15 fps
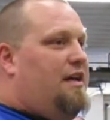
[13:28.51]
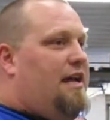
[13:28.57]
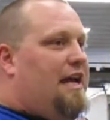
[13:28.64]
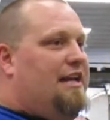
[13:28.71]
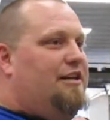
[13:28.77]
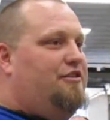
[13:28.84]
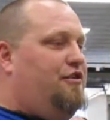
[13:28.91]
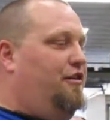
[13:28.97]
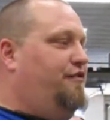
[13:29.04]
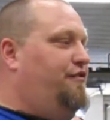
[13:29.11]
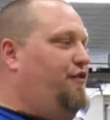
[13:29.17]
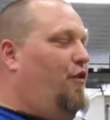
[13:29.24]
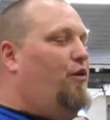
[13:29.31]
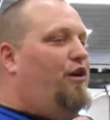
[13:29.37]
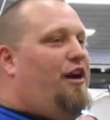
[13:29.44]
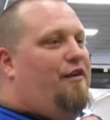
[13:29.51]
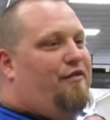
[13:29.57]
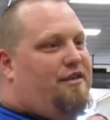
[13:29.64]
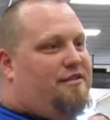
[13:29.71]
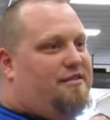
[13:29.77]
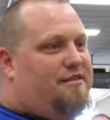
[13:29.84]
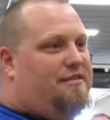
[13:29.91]
and it took 4 of
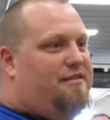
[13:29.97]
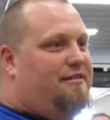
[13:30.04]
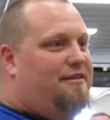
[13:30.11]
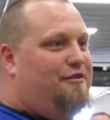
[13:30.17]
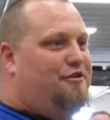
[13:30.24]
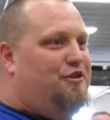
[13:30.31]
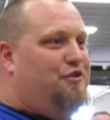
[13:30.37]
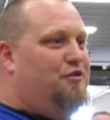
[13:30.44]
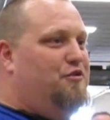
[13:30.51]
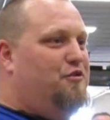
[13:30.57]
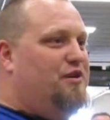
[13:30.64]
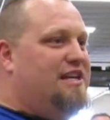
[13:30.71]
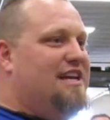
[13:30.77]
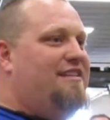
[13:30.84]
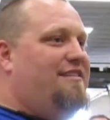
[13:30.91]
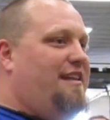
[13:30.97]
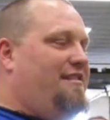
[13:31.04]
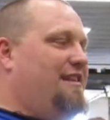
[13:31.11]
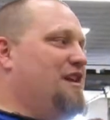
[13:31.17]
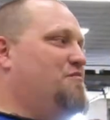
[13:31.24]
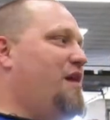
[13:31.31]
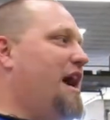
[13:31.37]
us to get that
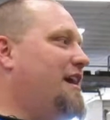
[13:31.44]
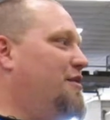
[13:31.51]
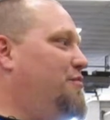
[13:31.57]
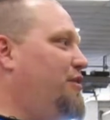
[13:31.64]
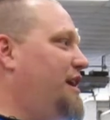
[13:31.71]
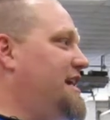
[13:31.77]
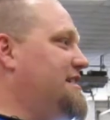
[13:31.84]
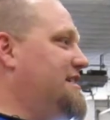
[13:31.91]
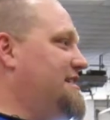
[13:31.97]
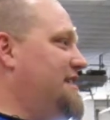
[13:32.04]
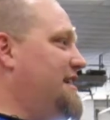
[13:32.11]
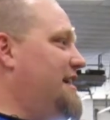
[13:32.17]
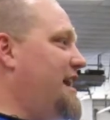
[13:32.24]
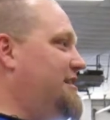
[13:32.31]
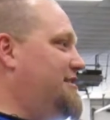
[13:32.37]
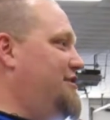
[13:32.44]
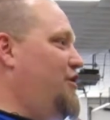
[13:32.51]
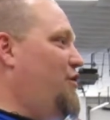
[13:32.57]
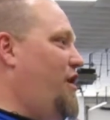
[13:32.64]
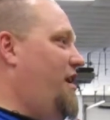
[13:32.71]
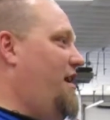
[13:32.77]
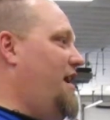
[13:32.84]
thing back in place because it got
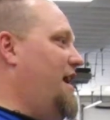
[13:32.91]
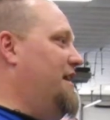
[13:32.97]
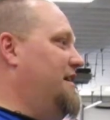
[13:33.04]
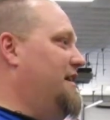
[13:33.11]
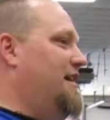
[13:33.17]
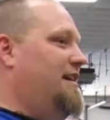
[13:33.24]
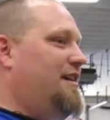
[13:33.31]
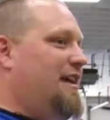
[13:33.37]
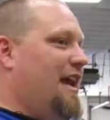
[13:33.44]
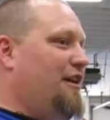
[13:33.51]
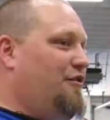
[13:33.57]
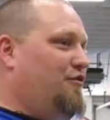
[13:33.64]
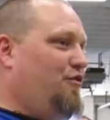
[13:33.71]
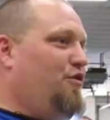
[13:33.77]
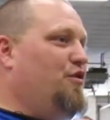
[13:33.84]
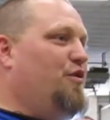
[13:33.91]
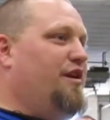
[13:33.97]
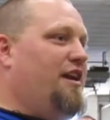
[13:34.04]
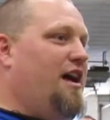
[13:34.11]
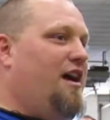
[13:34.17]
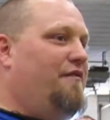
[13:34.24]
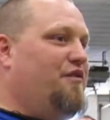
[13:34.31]
so hot and grew
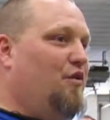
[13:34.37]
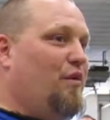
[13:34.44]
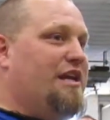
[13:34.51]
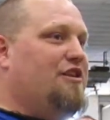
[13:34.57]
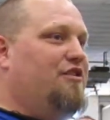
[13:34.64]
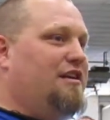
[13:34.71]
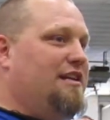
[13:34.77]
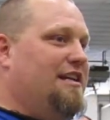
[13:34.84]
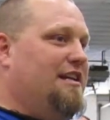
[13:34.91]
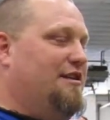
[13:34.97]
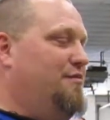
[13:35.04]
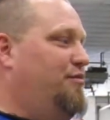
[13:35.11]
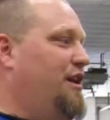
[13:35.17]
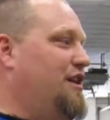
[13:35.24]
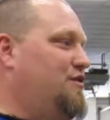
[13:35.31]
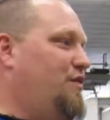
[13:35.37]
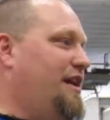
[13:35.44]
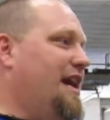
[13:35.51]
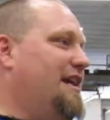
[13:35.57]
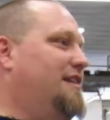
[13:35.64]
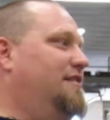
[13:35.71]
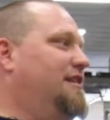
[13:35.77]
enough that we couldn't get it in place. We
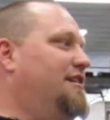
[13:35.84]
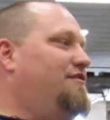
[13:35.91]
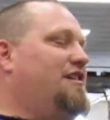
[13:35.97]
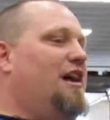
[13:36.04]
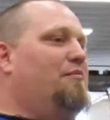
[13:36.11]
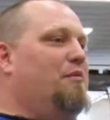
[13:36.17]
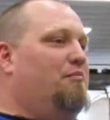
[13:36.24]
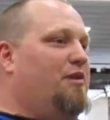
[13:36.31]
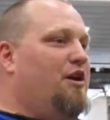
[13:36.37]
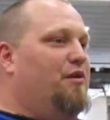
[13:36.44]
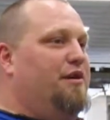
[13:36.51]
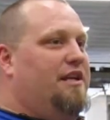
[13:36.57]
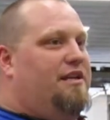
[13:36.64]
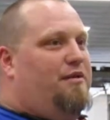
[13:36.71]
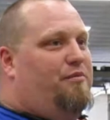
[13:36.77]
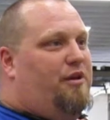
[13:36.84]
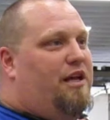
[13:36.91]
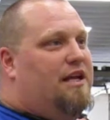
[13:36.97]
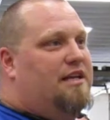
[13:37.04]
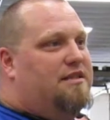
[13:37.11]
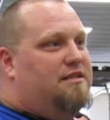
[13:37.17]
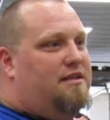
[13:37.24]
had to lift up and bow it into
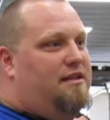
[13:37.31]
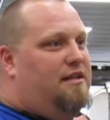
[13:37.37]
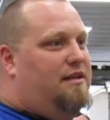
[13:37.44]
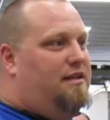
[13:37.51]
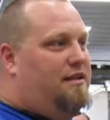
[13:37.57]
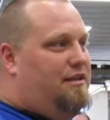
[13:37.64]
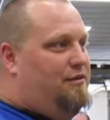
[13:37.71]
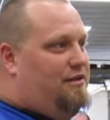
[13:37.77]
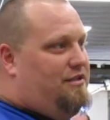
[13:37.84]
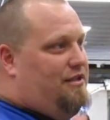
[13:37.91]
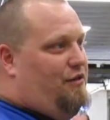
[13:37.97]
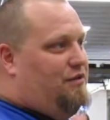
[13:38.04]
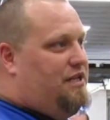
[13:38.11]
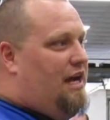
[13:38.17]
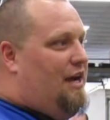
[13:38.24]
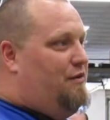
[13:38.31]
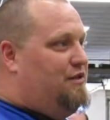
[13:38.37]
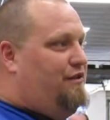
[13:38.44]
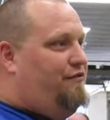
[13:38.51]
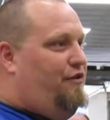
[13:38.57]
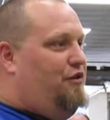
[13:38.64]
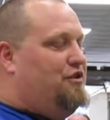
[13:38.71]
place. It was so tight. It was
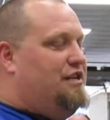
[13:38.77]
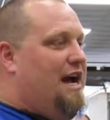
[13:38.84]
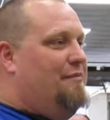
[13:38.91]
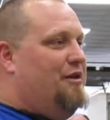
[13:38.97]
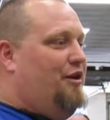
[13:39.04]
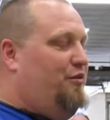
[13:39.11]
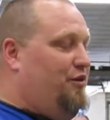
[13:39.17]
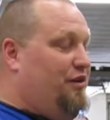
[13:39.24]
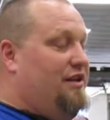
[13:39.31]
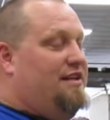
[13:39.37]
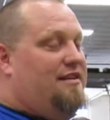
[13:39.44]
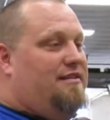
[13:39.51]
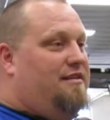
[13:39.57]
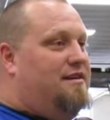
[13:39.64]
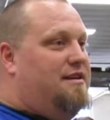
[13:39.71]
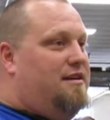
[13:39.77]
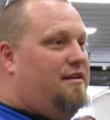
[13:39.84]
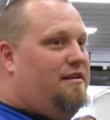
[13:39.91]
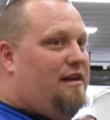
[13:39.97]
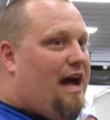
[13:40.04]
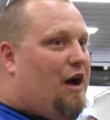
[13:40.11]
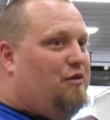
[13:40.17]
the first time that
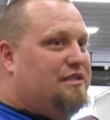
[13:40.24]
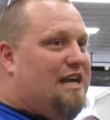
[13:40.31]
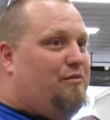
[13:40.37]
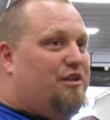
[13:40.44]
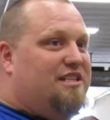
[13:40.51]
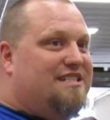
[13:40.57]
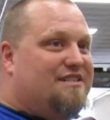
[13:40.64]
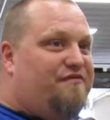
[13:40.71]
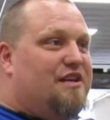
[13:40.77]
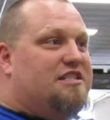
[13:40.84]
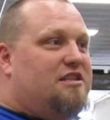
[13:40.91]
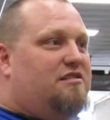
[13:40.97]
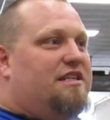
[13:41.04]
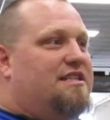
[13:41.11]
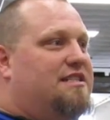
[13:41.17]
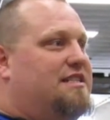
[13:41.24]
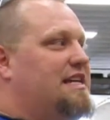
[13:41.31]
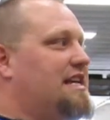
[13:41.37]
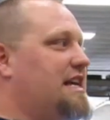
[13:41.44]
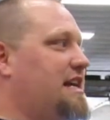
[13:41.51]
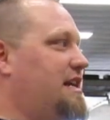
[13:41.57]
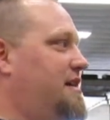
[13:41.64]
I was able to physically
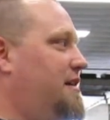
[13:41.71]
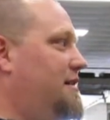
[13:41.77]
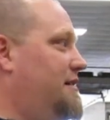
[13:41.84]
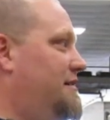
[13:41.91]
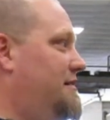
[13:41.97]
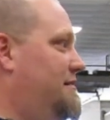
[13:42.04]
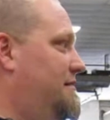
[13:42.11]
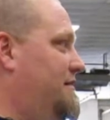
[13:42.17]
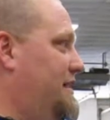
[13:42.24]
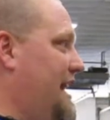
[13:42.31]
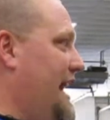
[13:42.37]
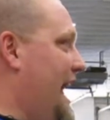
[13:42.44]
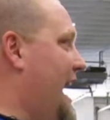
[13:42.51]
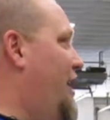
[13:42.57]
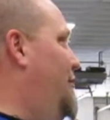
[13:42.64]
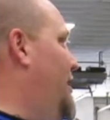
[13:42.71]
see that how